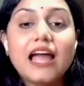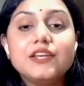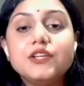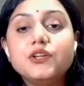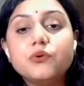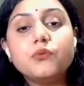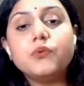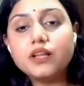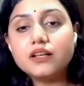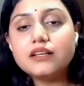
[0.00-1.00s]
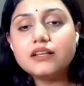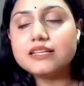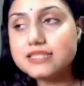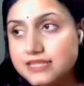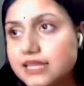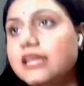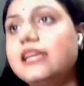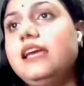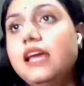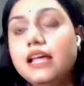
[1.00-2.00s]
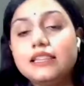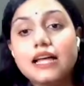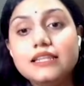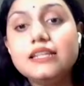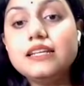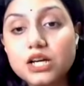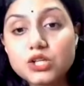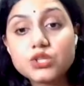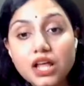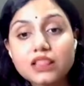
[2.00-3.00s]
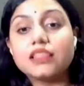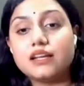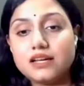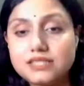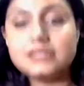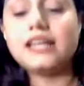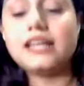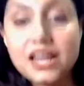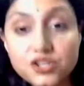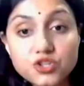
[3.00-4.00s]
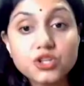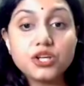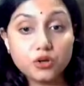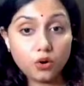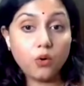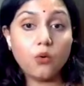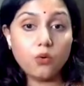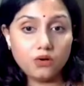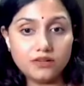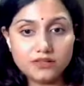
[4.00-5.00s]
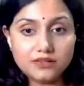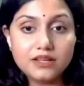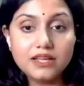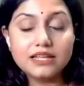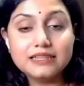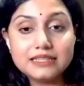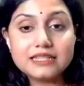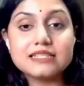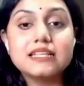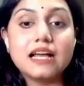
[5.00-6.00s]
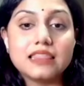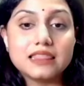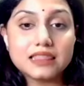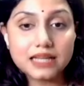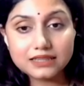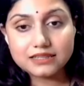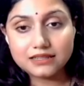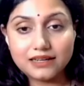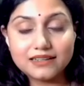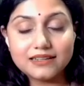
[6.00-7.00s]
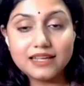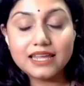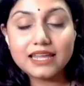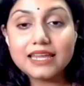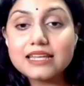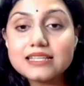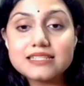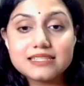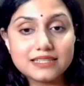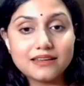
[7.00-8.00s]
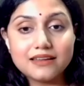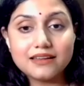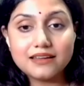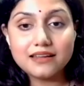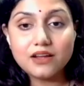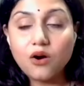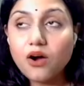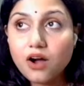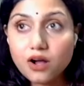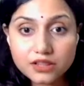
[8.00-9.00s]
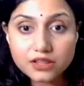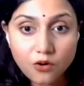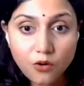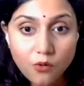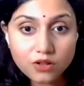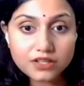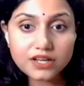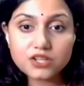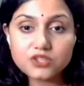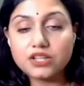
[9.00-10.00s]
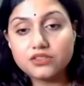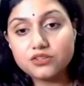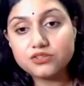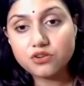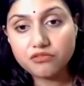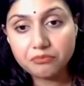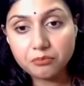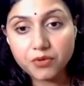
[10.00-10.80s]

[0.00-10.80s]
And you will see that the nakshatras that actually hold this Gantanta is all the nakshatras of